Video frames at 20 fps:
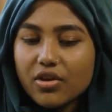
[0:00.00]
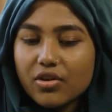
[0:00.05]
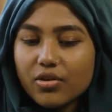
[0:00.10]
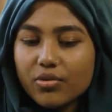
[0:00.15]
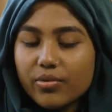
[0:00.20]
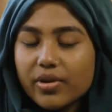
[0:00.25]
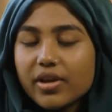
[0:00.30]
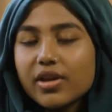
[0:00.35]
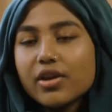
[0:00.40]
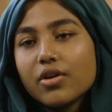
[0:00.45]

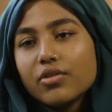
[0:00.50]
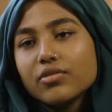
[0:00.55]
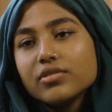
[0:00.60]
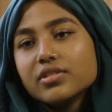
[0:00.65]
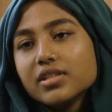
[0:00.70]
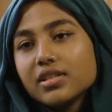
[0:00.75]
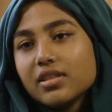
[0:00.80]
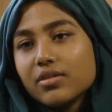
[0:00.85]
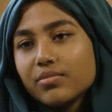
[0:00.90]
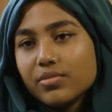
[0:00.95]
"We go
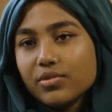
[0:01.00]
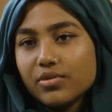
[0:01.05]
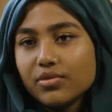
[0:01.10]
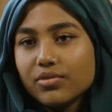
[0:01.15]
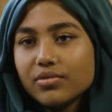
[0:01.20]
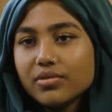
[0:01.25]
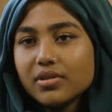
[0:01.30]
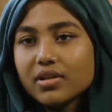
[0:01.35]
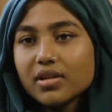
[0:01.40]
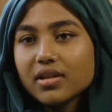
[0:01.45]
to the
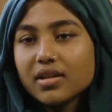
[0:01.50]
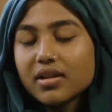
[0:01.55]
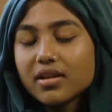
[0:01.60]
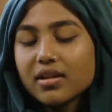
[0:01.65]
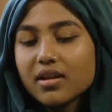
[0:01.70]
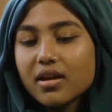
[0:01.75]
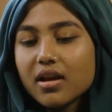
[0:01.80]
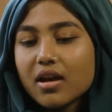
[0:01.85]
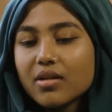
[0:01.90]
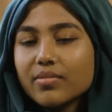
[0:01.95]
moon,
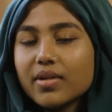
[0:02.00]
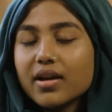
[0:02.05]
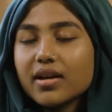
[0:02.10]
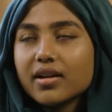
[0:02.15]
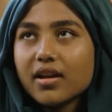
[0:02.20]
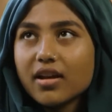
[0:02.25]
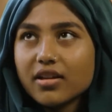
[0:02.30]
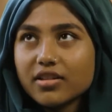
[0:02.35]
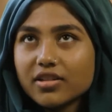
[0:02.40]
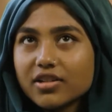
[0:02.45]

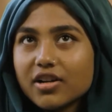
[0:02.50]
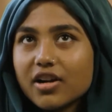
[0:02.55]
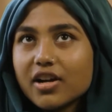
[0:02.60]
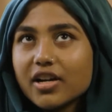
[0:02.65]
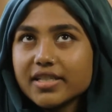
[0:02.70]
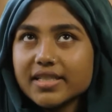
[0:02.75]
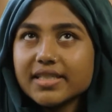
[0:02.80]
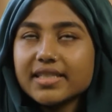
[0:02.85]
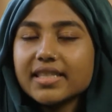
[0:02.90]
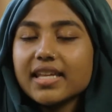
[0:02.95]
among other
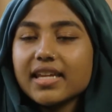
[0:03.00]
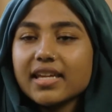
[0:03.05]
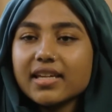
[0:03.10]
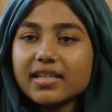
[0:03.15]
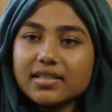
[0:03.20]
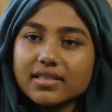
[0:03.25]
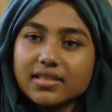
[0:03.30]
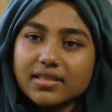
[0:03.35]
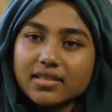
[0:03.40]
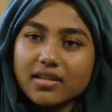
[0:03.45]
hard
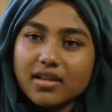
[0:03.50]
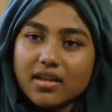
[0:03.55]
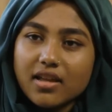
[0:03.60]
things,